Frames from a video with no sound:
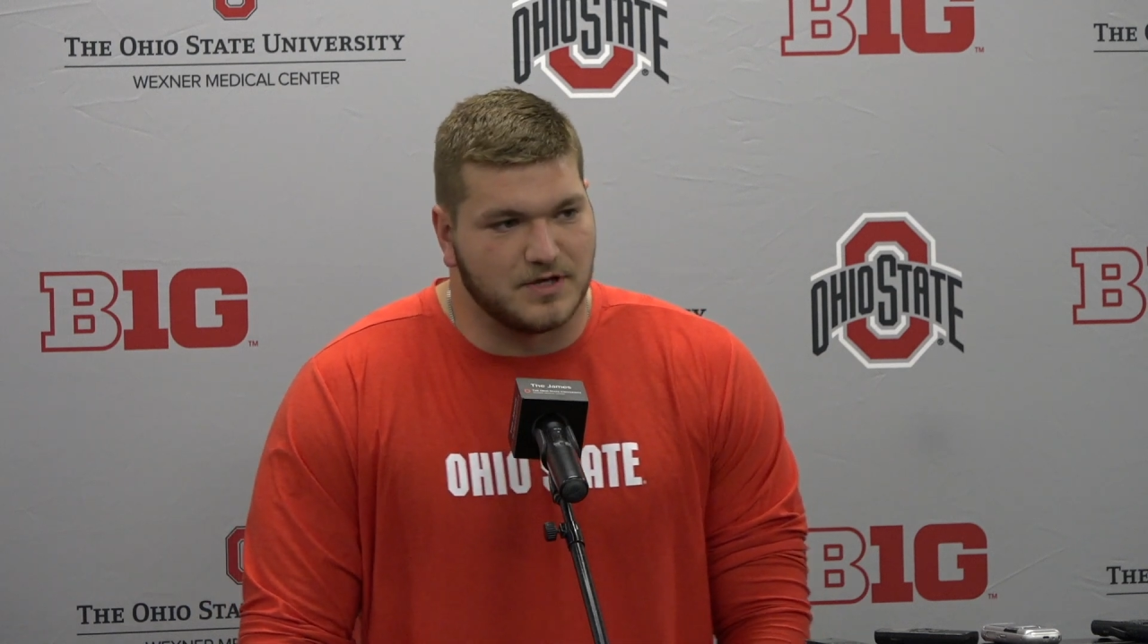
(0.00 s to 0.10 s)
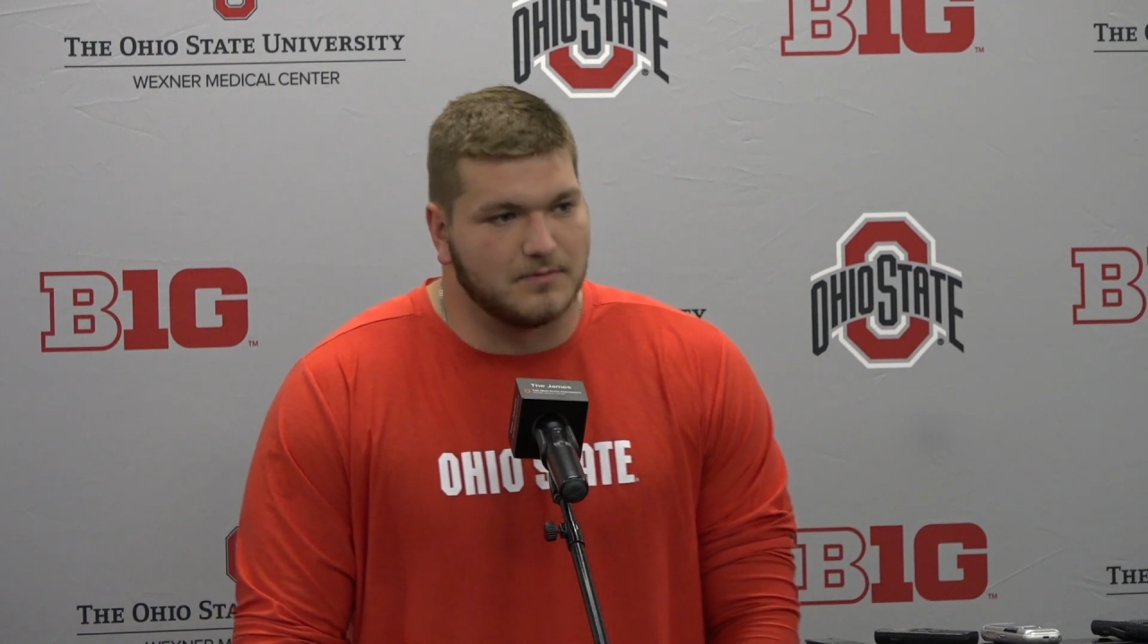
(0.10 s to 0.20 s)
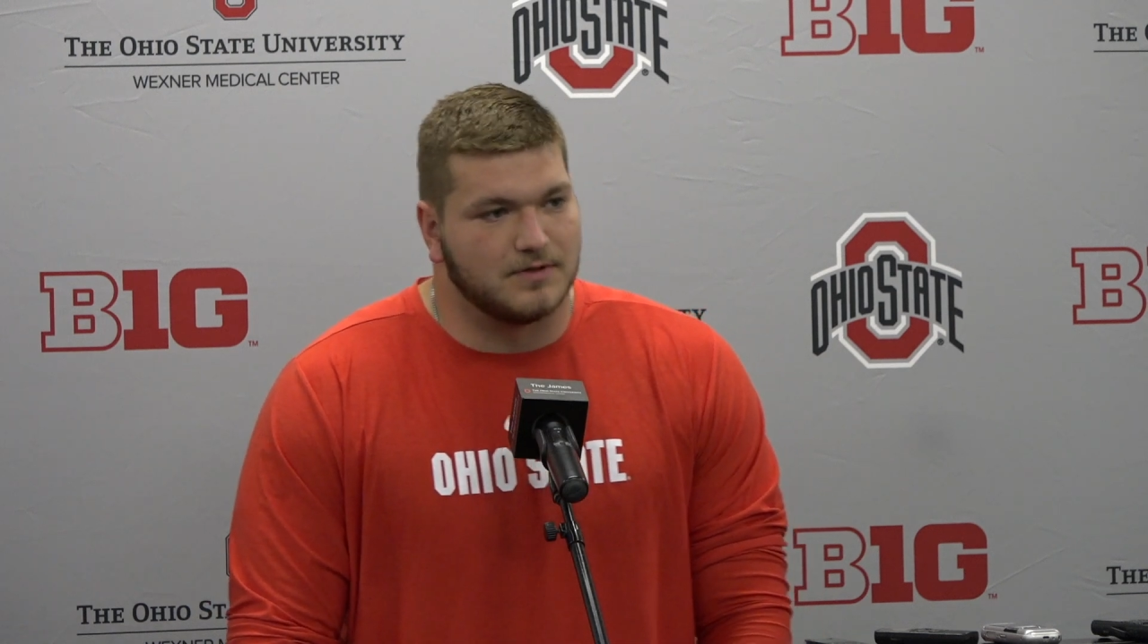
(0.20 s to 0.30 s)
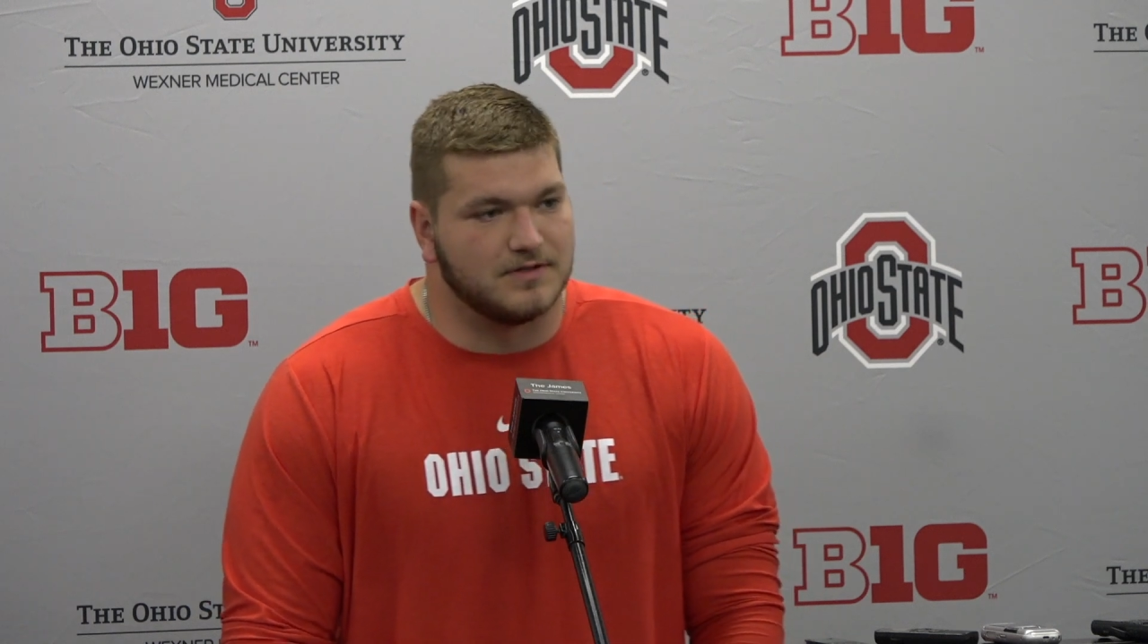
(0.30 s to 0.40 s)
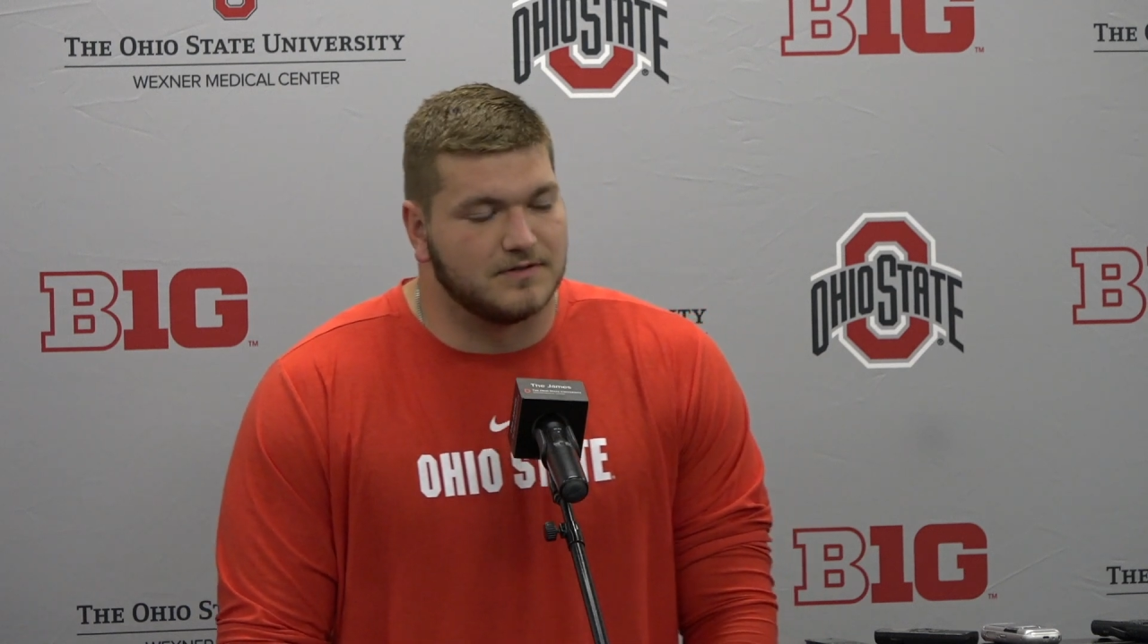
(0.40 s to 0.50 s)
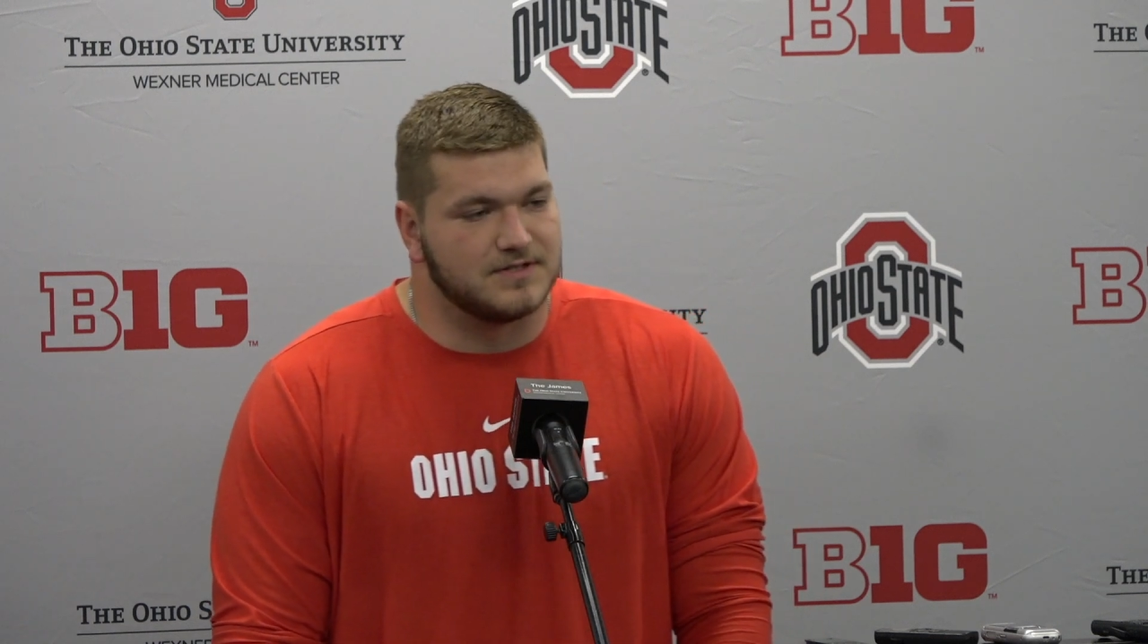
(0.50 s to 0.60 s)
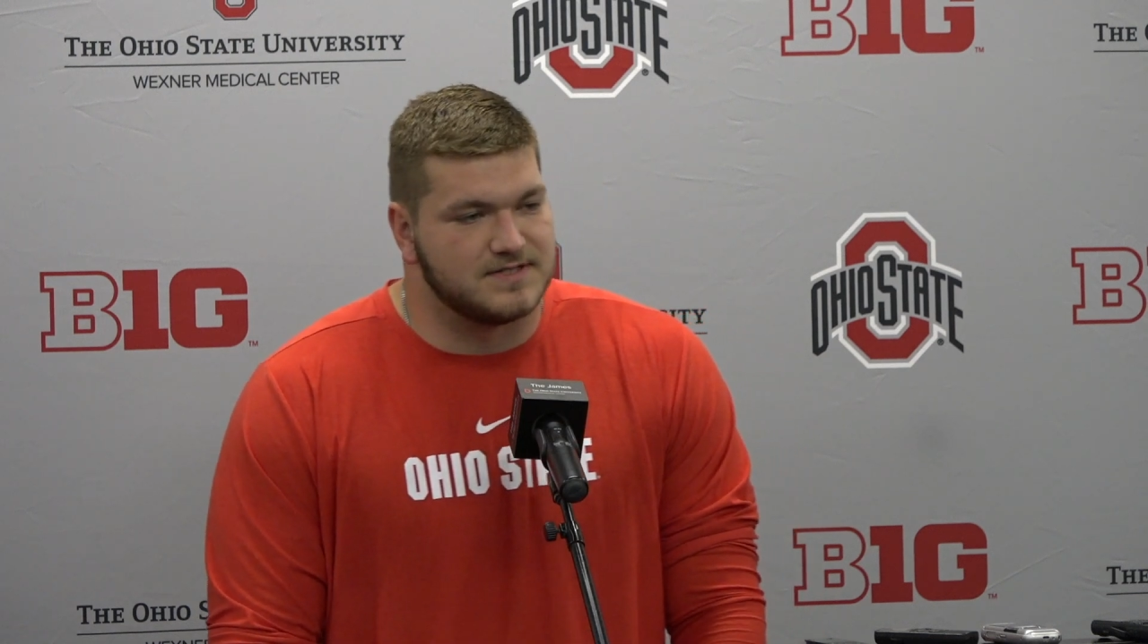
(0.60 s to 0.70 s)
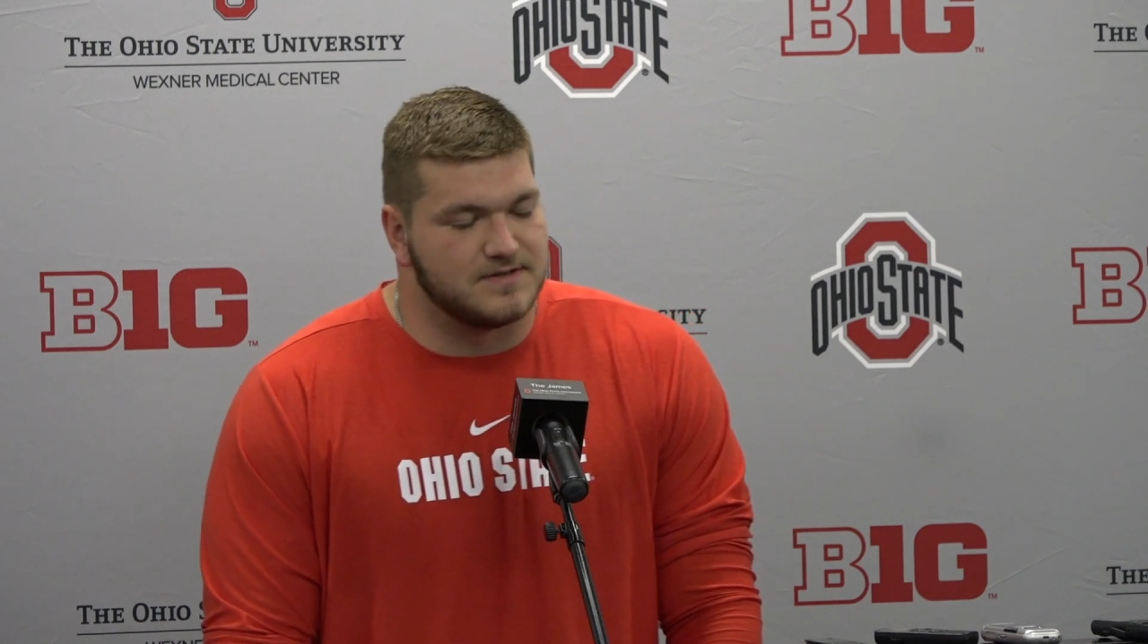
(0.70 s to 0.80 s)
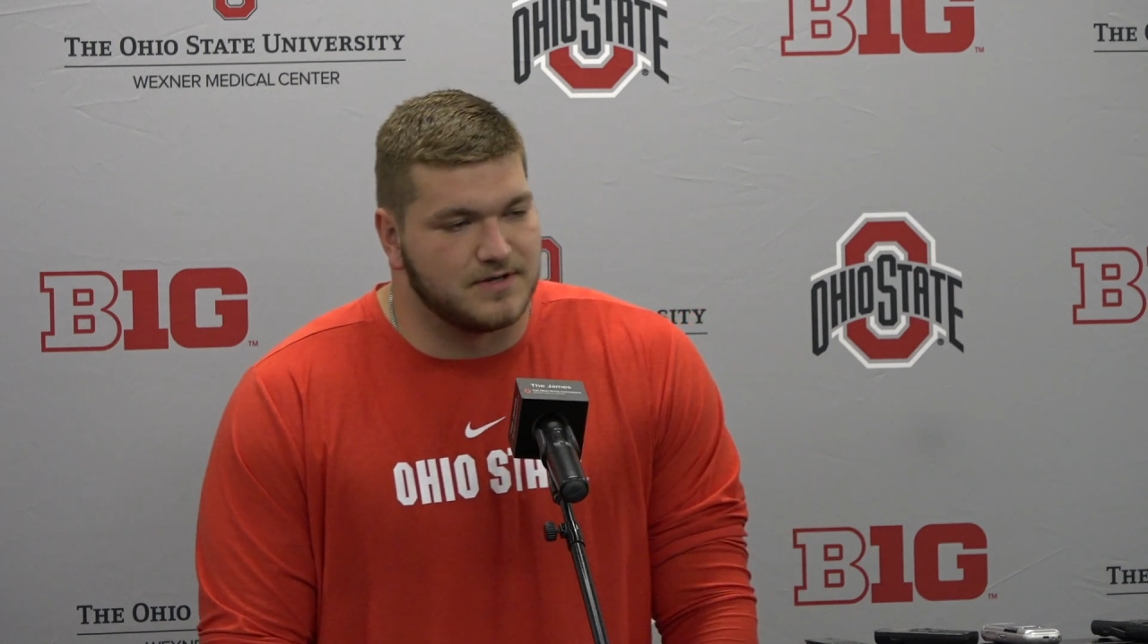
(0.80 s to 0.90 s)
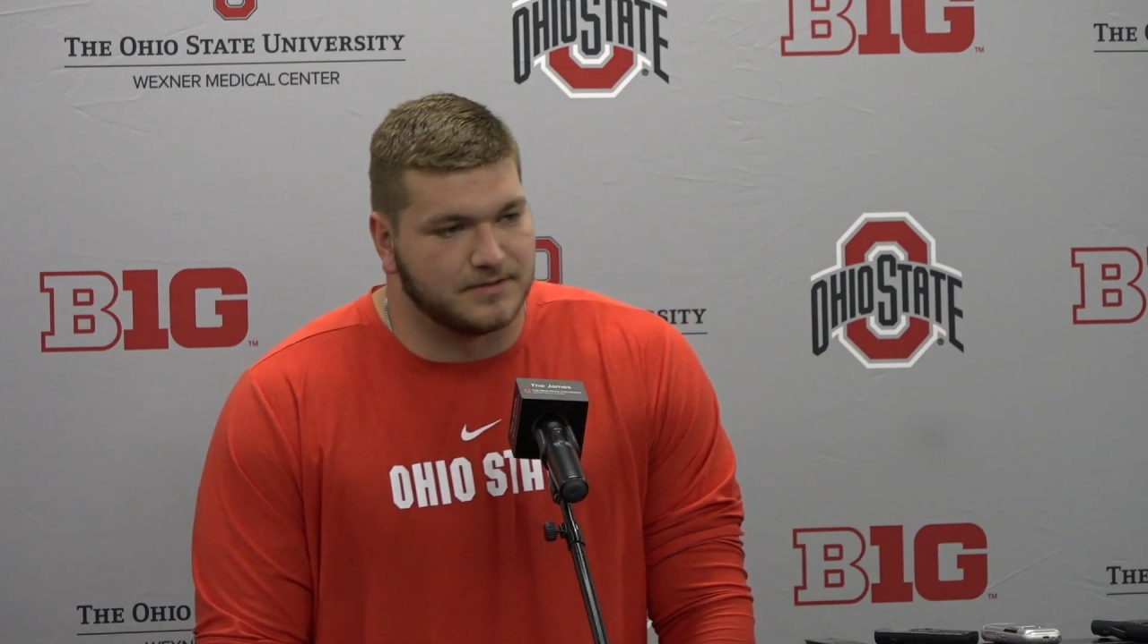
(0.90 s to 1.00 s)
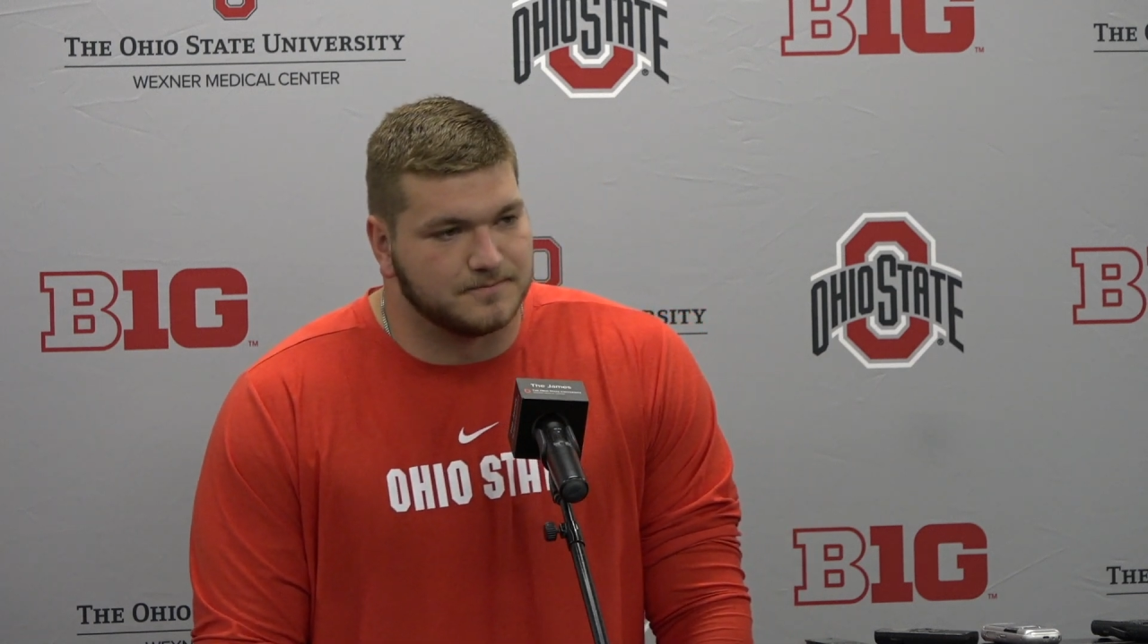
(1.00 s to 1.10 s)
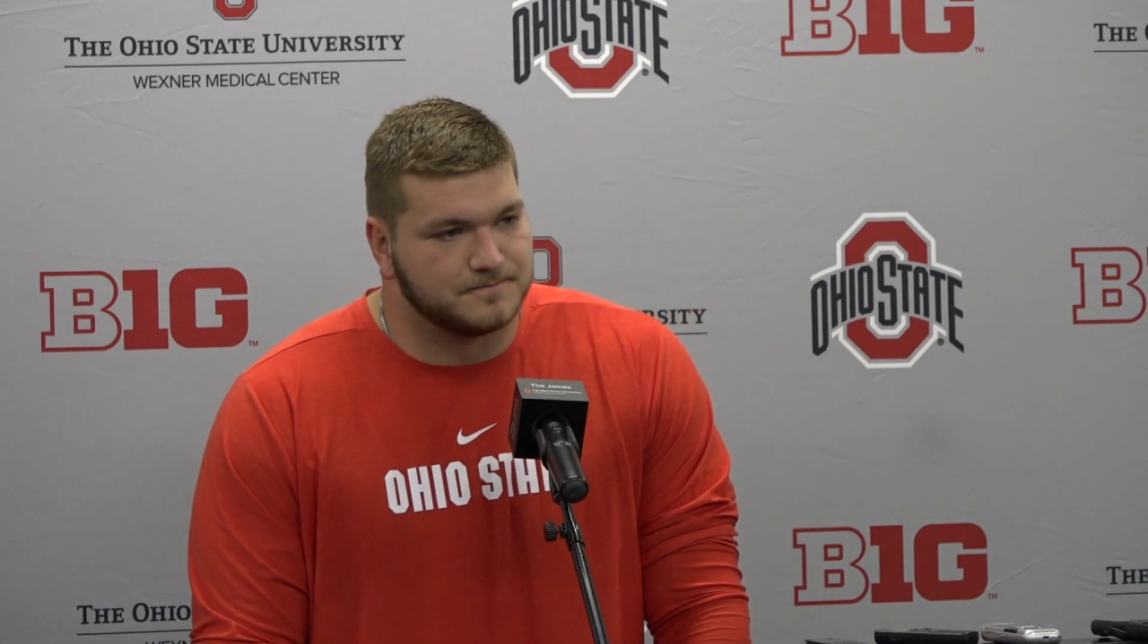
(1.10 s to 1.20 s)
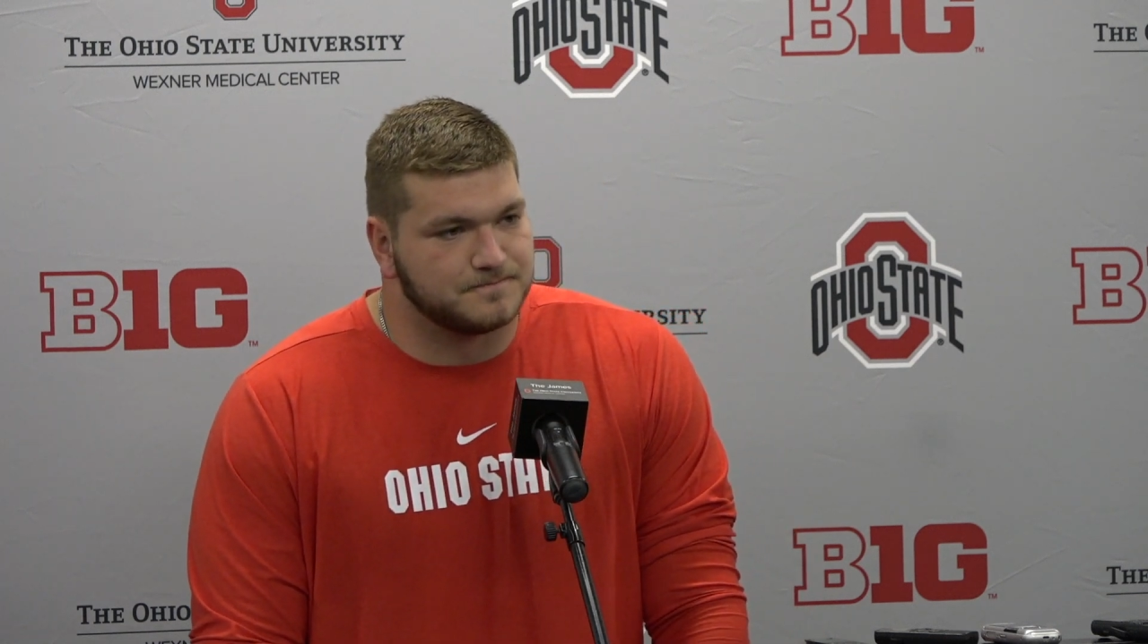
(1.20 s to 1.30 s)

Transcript: able to do, he's doing.